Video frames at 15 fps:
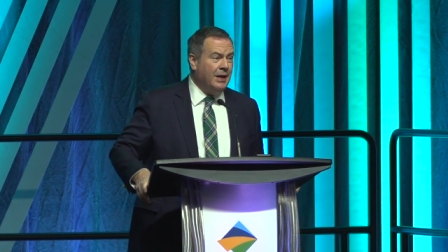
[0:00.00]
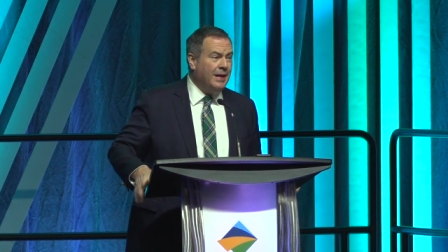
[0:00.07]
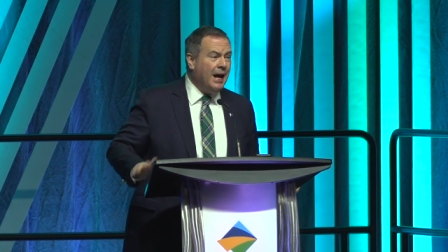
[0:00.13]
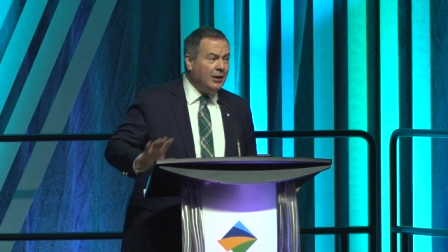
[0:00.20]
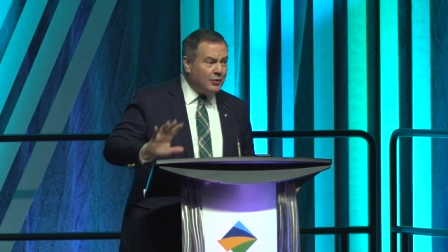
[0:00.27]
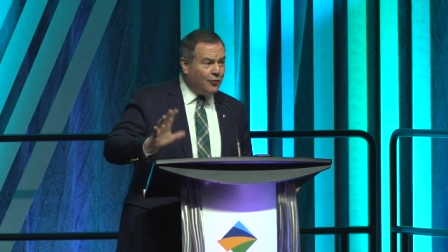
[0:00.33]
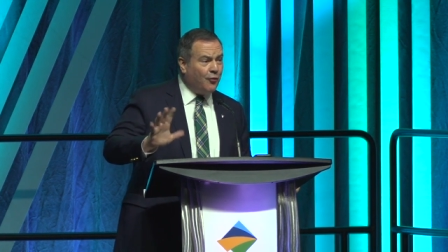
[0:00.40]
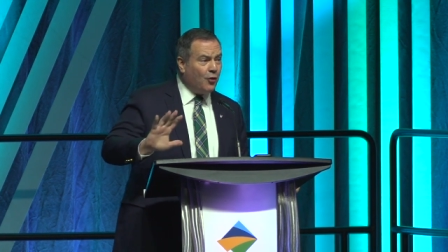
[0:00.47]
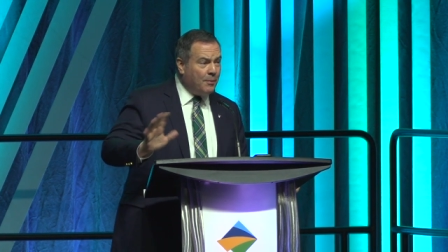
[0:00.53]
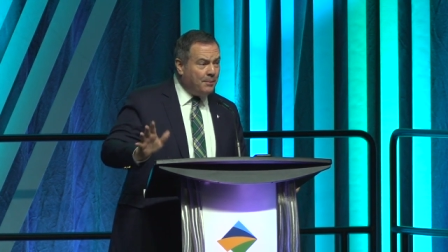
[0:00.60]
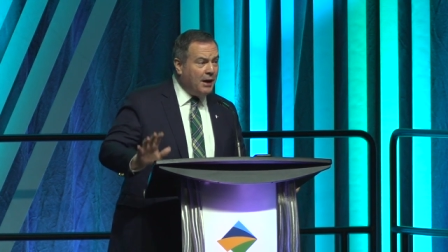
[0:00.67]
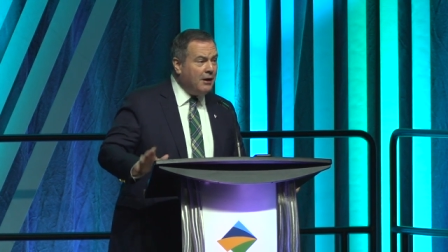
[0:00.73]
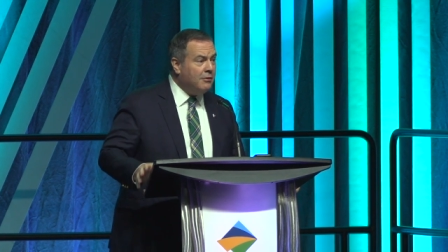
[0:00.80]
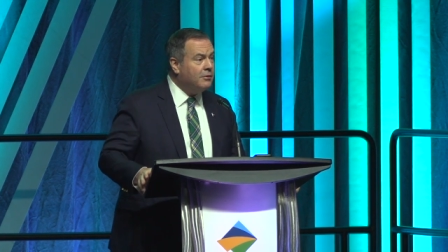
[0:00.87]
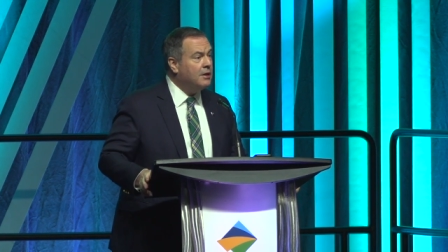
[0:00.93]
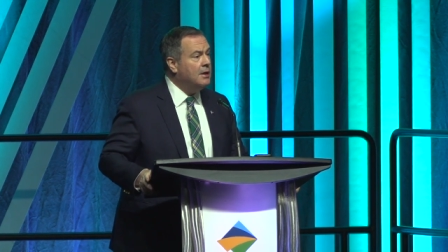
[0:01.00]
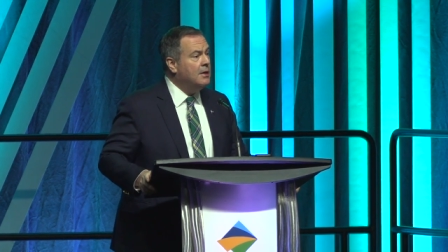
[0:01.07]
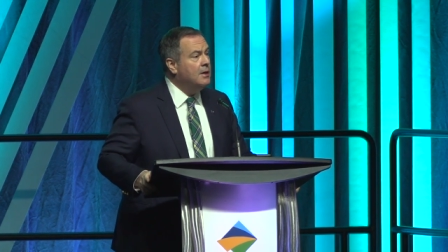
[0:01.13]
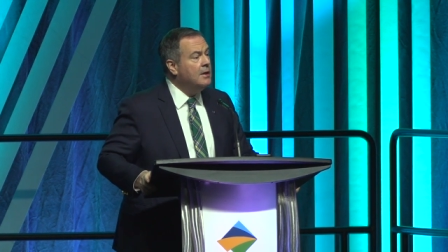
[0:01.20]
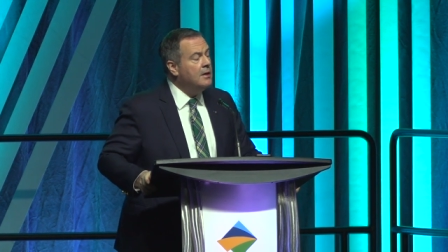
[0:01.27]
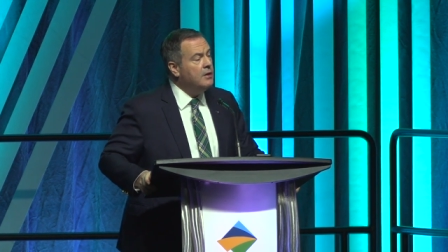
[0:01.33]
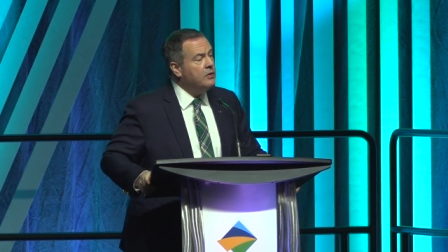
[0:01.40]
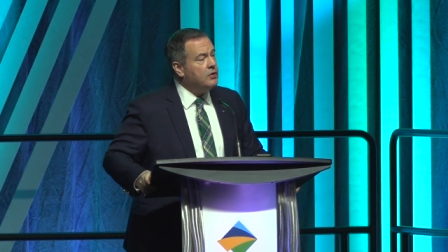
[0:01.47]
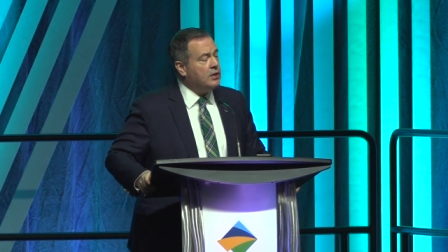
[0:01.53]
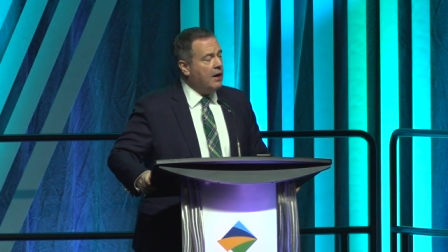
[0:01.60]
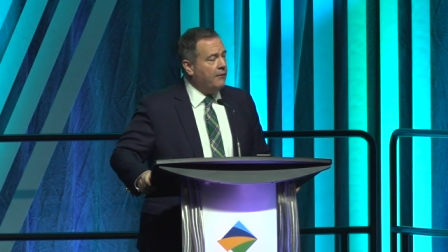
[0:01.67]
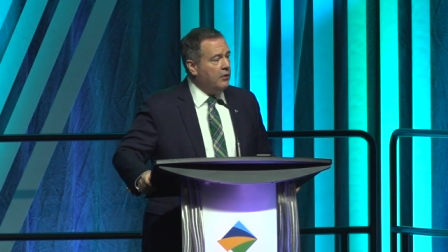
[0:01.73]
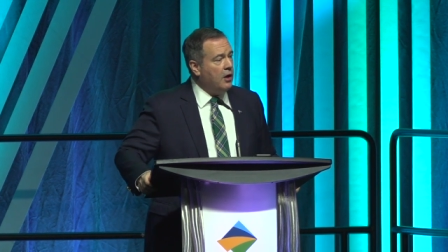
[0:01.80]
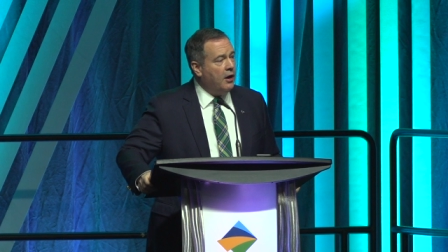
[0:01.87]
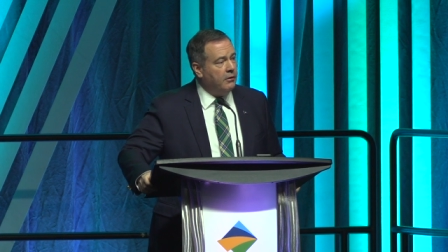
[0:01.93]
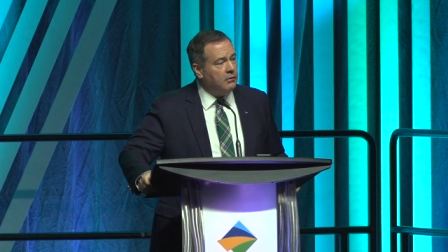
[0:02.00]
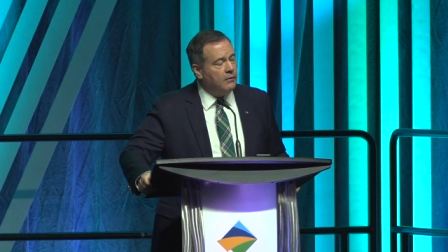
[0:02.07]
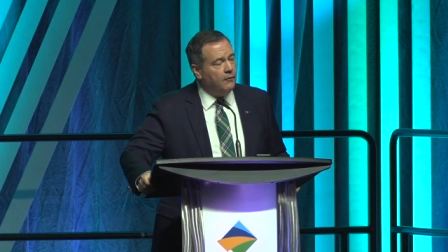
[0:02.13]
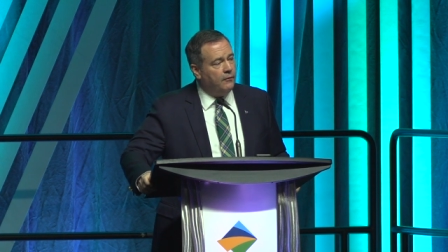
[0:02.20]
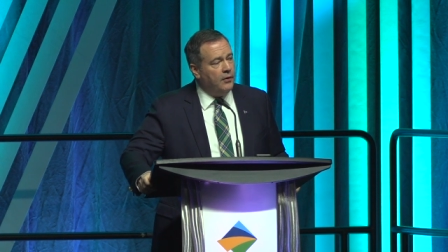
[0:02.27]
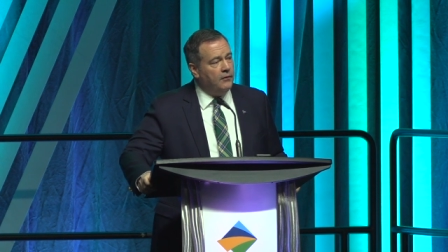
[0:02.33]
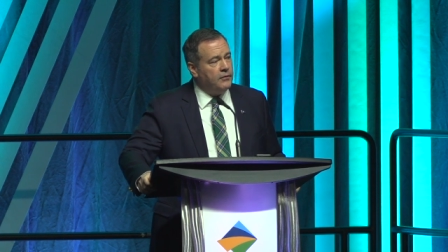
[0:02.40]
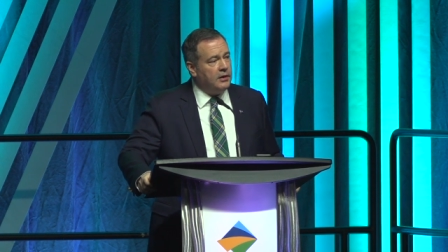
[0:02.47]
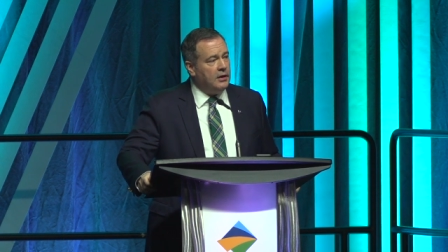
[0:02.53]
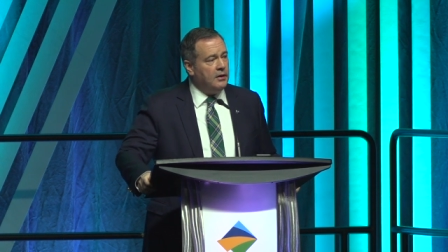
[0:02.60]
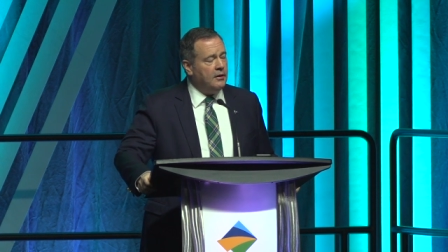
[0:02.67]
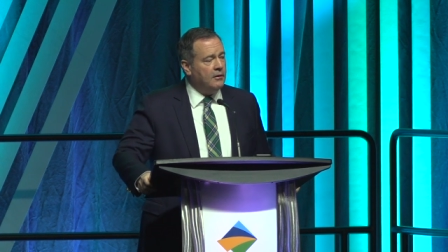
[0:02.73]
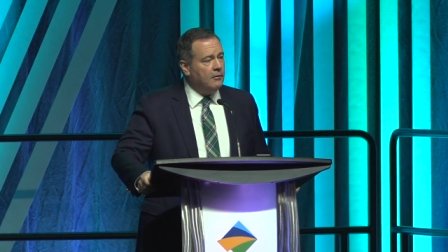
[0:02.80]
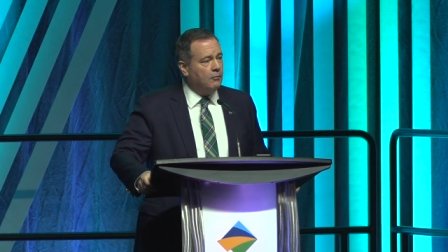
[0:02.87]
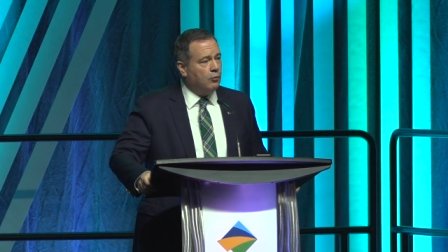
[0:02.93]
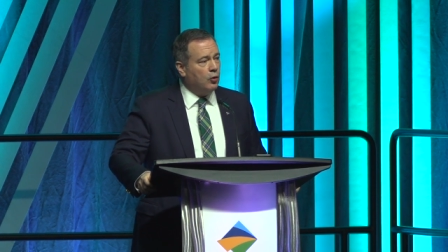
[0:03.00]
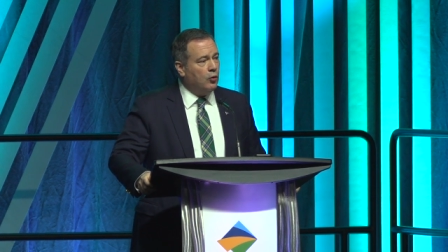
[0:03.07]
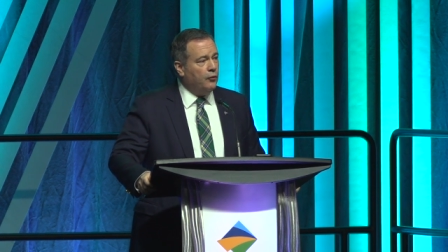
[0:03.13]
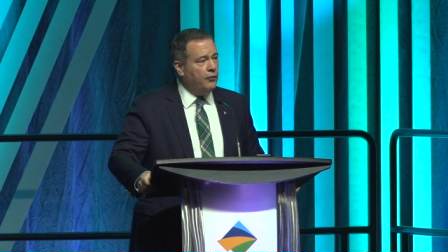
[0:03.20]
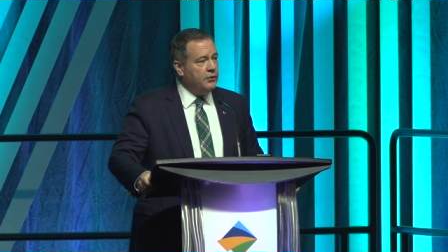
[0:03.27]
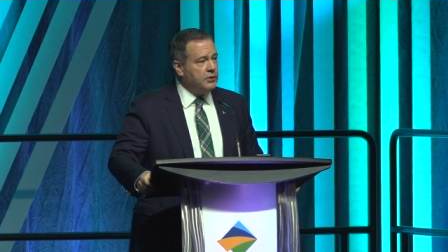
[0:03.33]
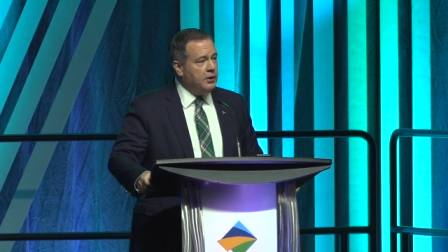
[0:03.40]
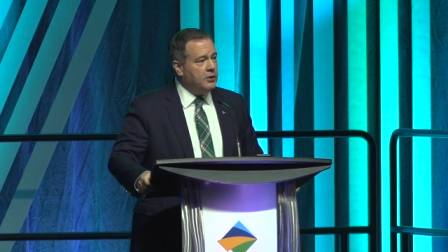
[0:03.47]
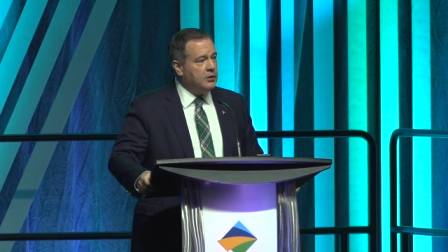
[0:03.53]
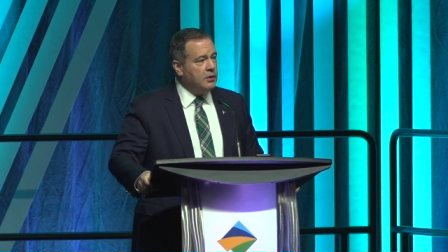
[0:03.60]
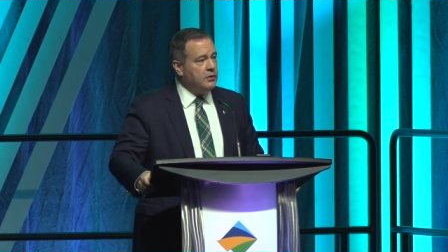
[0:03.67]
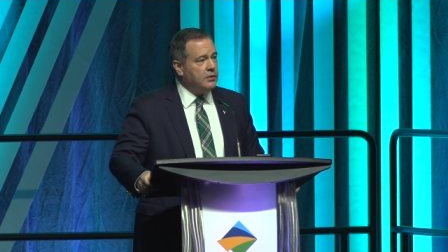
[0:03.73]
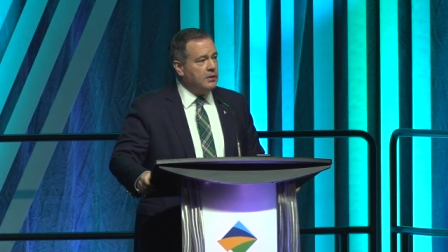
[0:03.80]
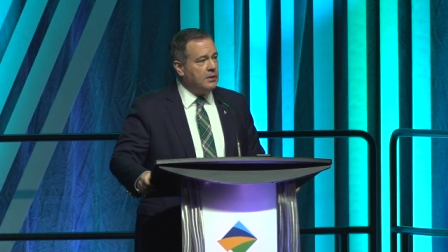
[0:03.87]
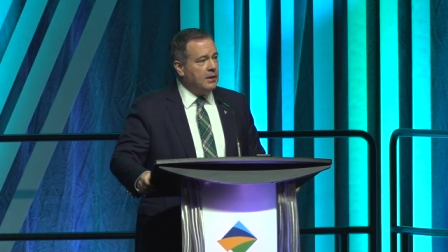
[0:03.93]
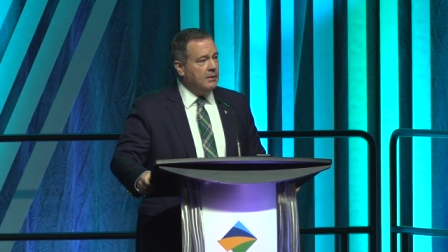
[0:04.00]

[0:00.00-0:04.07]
And that's for about 750 rural physicians.